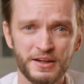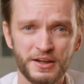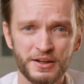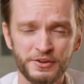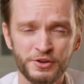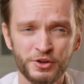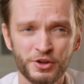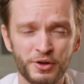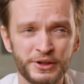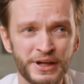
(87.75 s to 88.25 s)

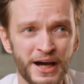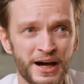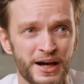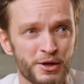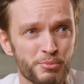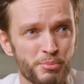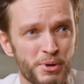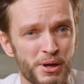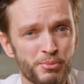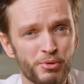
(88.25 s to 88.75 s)

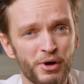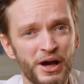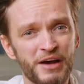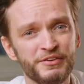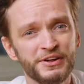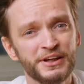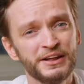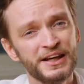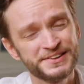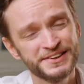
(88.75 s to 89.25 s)
Young people
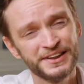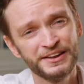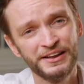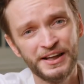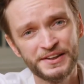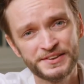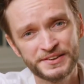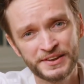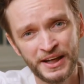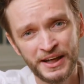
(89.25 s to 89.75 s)
having less and
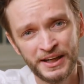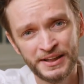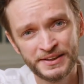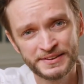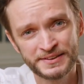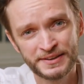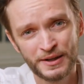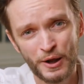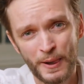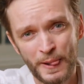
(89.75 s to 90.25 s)
less
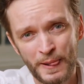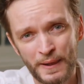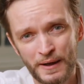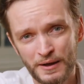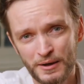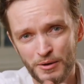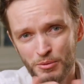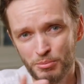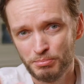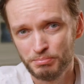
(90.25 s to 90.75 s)
kids,
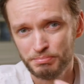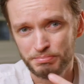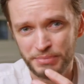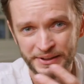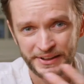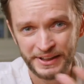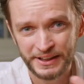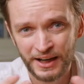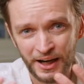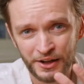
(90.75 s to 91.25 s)
but
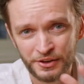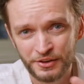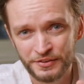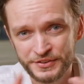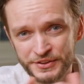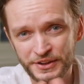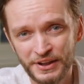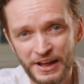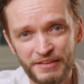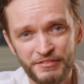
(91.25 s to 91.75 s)
they kind of
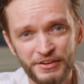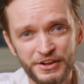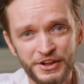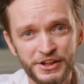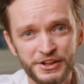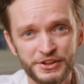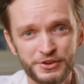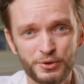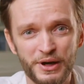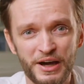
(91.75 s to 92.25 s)
still have a
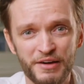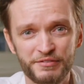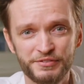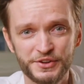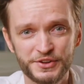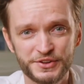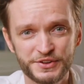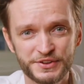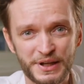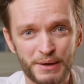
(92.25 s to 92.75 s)
need to have
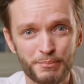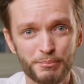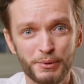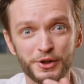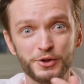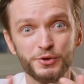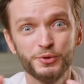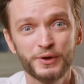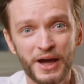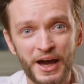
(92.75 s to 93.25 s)
this
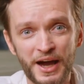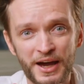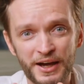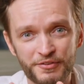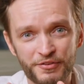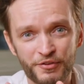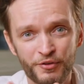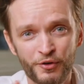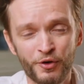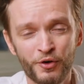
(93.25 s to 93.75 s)
somebody to care
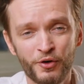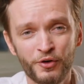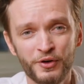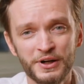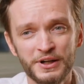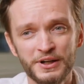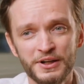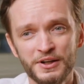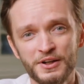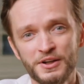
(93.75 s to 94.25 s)
for.
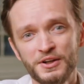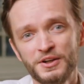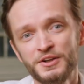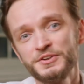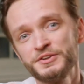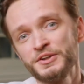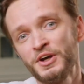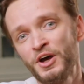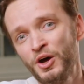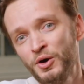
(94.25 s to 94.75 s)

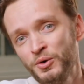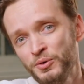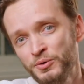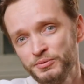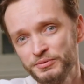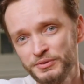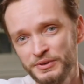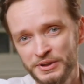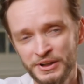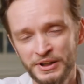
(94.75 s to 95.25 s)
So
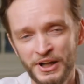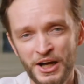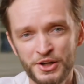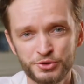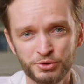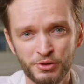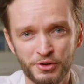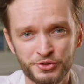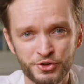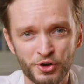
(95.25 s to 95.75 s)
the
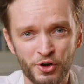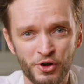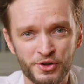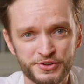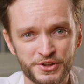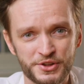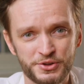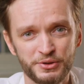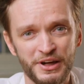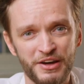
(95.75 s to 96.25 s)
natural choice
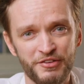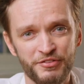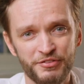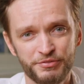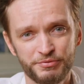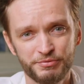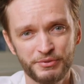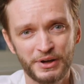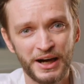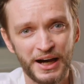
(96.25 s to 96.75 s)
is to have
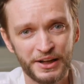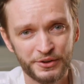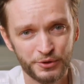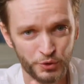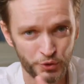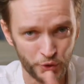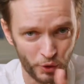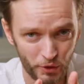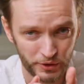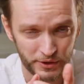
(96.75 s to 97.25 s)
cat or
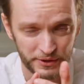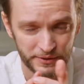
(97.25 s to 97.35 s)
dog.